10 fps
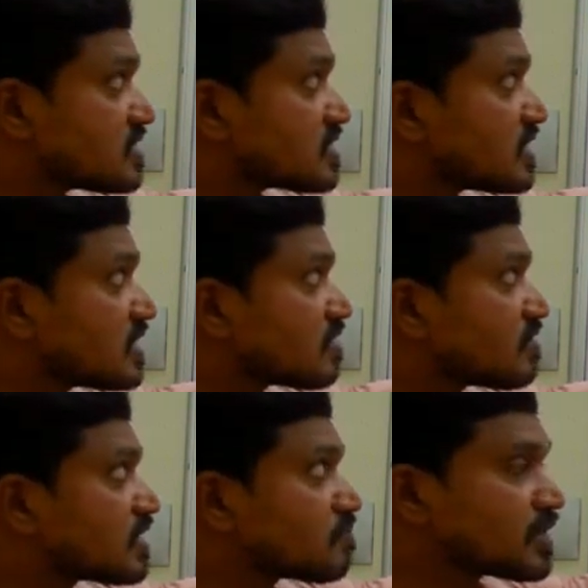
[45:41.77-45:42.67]
is
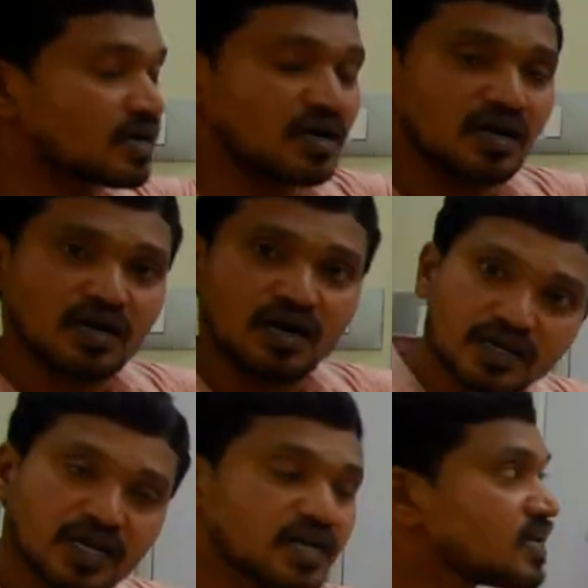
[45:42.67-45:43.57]
innervated by the
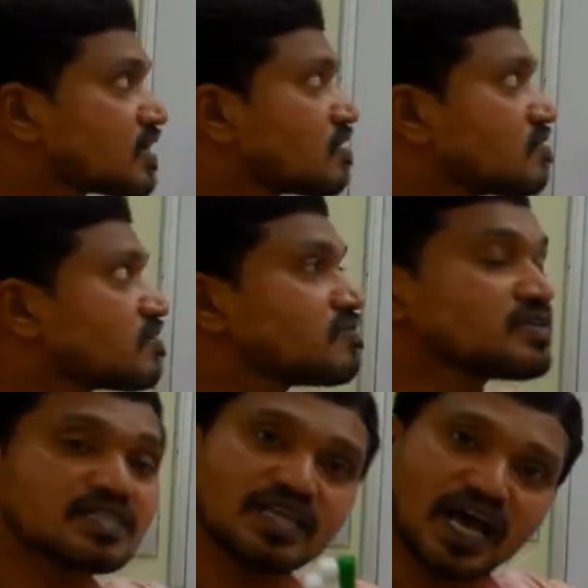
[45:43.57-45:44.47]
radial nerve
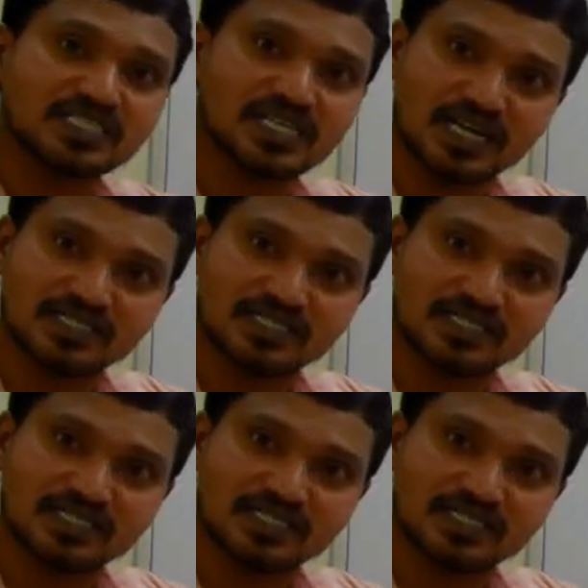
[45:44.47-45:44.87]
within the axilla